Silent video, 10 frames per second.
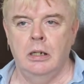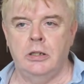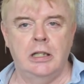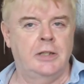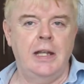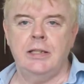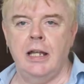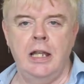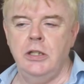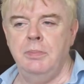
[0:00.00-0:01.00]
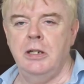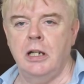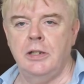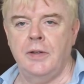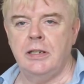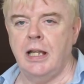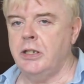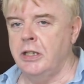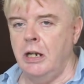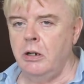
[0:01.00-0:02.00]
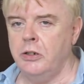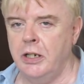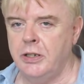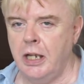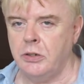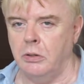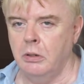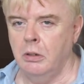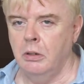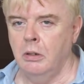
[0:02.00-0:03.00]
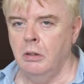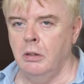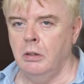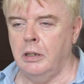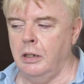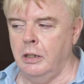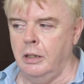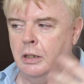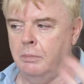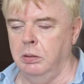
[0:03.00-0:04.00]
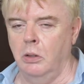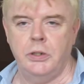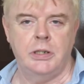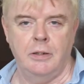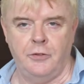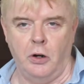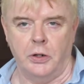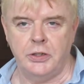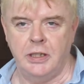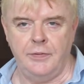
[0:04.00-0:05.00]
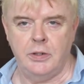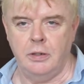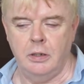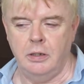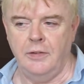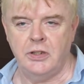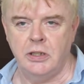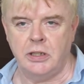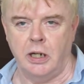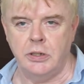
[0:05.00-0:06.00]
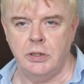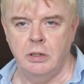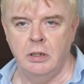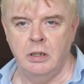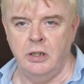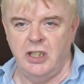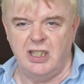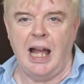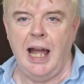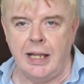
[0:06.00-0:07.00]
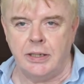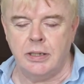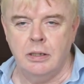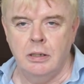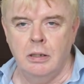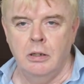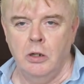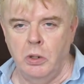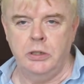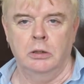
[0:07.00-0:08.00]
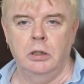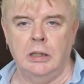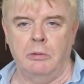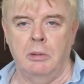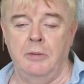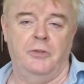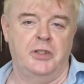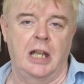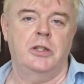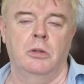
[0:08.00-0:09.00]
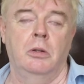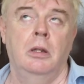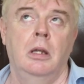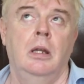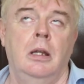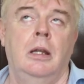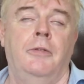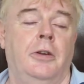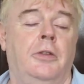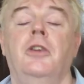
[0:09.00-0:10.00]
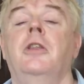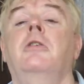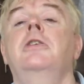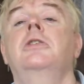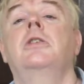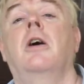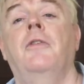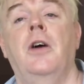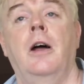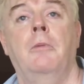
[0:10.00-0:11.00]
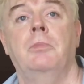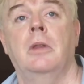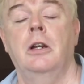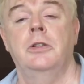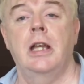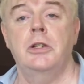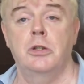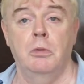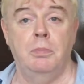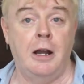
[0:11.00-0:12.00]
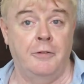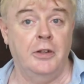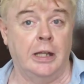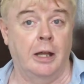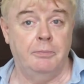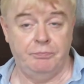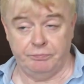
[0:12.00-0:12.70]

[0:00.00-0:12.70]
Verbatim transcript: Transvestite, AGP transvestites, they're not transsexual. They're, they're, they're blokes in frocks, tiffs, tiffs and skirts. They're just guys who want to look like women for sexual, for, for the reasons of um, their sexual paraphilia.